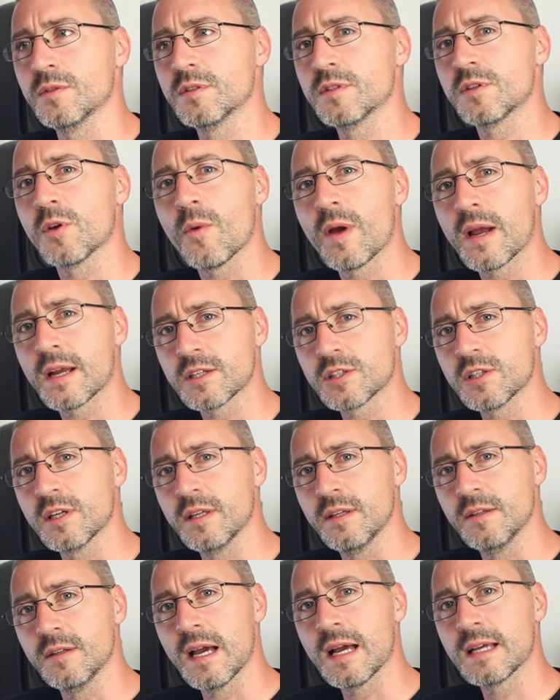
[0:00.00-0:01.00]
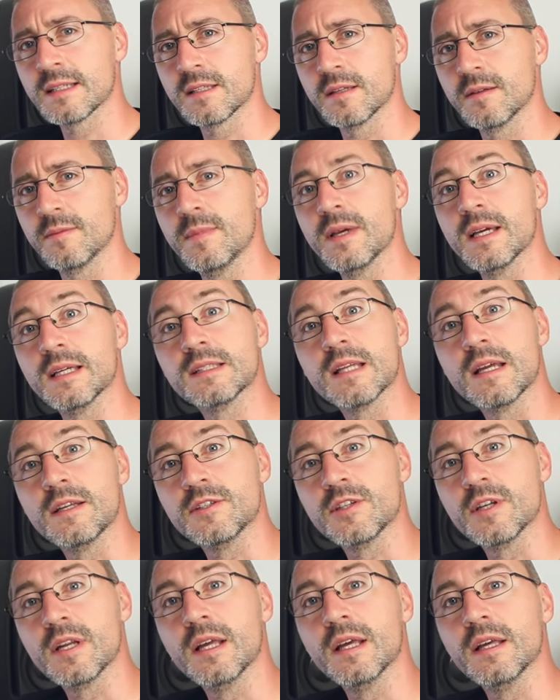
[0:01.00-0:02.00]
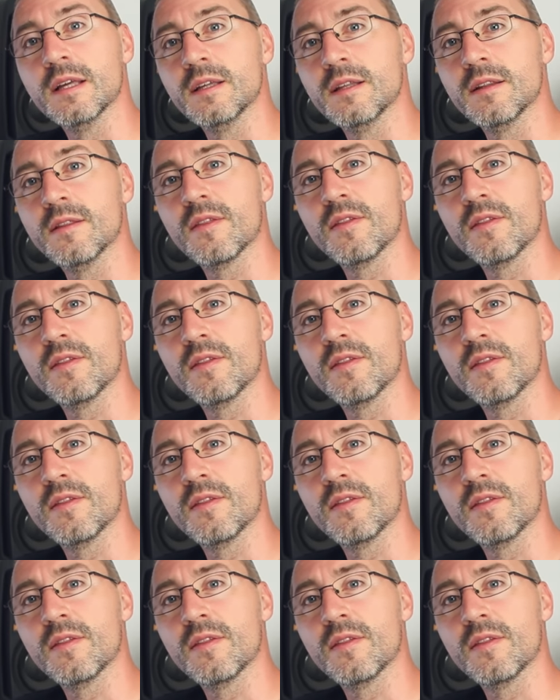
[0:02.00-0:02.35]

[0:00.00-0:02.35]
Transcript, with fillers: So actually, as a mix engineer,